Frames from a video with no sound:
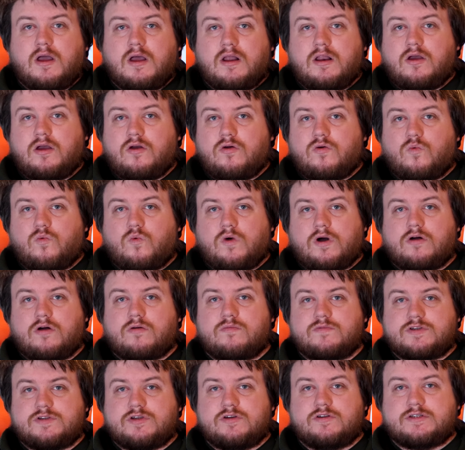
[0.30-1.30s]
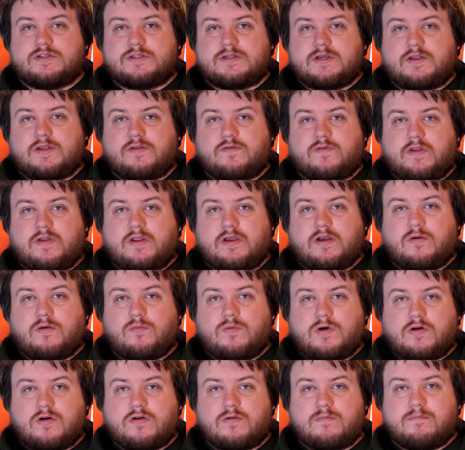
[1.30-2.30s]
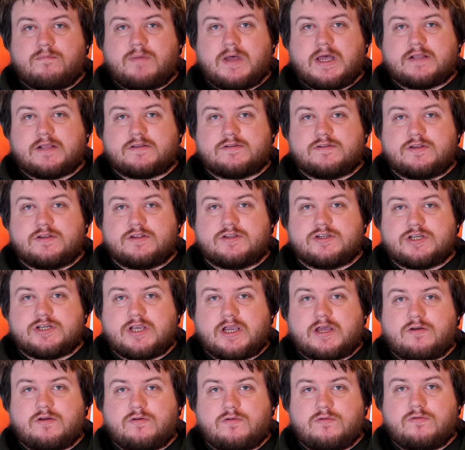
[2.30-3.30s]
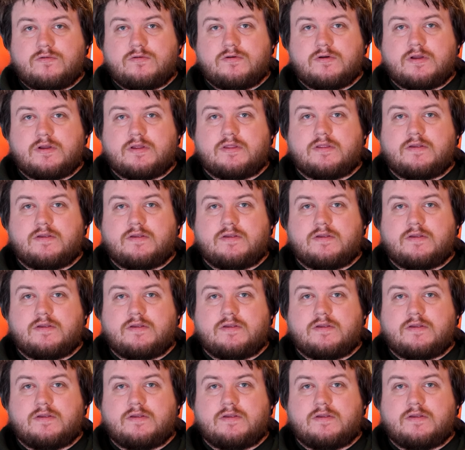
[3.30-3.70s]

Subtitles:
Hello, welcome to today's video and welcome back to the channel.